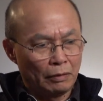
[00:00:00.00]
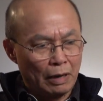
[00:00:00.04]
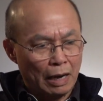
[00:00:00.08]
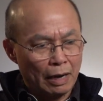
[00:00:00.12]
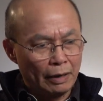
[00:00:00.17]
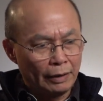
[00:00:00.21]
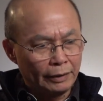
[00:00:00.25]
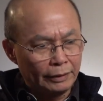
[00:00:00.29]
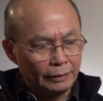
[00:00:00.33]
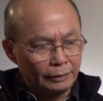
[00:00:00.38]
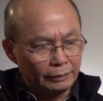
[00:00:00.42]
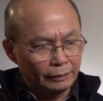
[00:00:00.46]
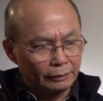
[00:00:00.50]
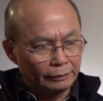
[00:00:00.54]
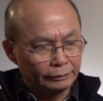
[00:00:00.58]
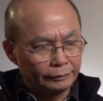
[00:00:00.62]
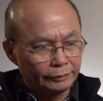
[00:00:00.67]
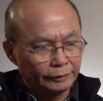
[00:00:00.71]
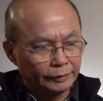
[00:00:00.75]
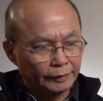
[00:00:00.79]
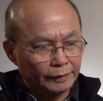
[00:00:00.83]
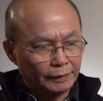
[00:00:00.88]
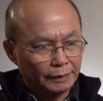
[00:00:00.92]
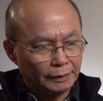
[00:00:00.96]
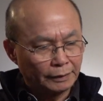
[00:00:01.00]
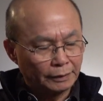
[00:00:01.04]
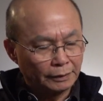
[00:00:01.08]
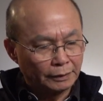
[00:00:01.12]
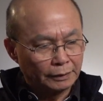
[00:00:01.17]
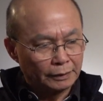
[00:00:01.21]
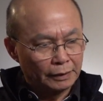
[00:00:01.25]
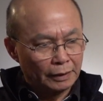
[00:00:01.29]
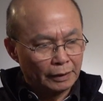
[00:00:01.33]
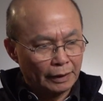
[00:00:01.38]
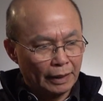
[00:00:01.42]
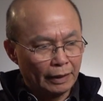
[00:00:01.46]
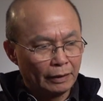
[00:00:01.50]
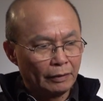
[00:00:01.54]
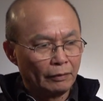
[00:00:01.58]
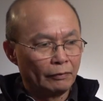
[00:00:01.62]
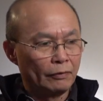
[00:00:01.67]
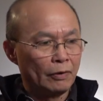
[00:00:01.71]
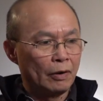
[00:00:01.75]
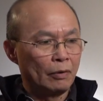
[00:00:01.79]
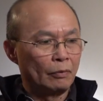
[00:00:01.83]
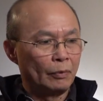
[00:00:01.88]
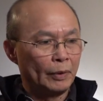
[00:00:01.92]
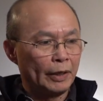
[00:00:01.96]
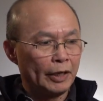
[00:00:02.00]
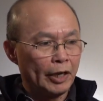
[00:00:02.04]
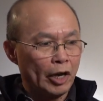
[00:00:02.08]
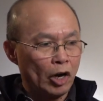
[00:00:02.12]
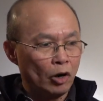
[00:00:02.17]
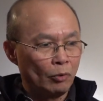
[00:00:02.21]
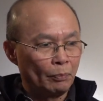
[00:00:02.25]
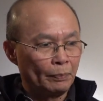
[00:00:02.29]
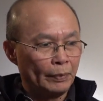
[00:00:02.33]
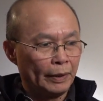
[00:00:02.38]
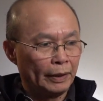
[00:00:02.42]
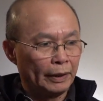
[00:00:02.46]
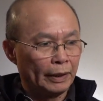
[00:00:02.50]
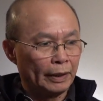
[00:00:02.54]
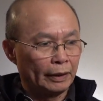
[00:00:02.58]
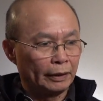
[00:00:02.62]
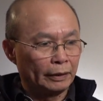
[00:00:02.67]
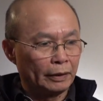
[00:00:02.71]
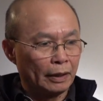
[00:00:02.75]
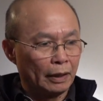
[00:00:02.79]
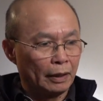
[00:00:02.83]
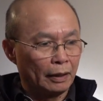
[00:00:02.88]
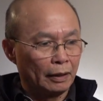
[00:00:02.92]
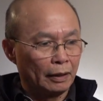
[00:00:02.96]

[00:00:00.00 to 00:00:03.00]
I get involved with helping that